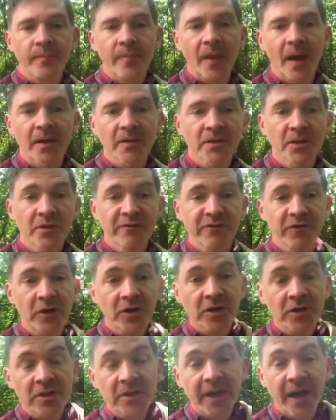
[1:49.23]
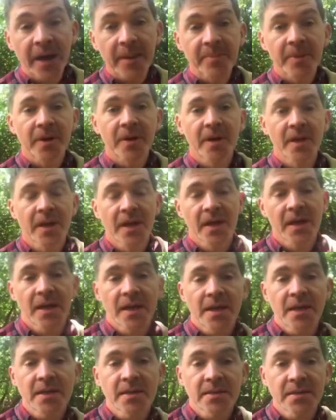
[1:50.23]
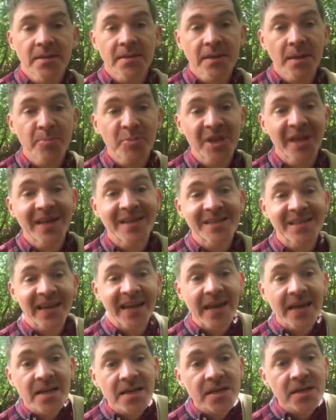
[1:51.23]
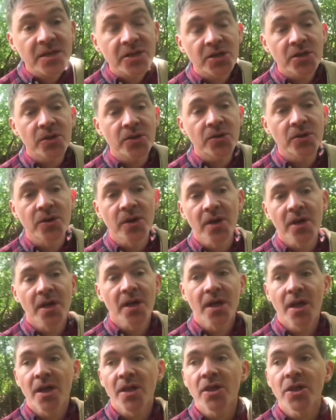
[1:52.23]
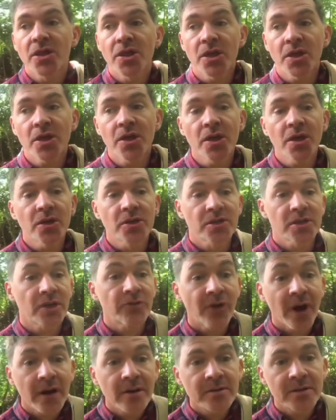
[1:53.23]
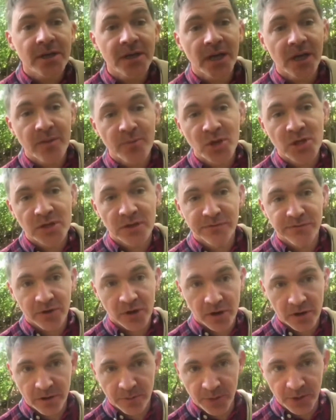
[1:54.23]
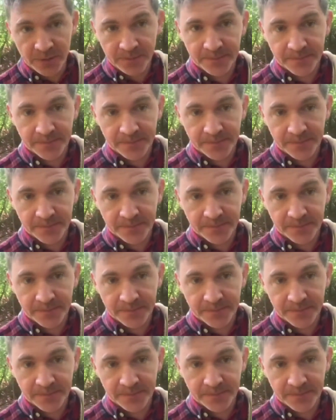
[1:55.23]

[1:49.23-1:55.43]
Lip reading: So the first step is to simply attend to the surrounding image environment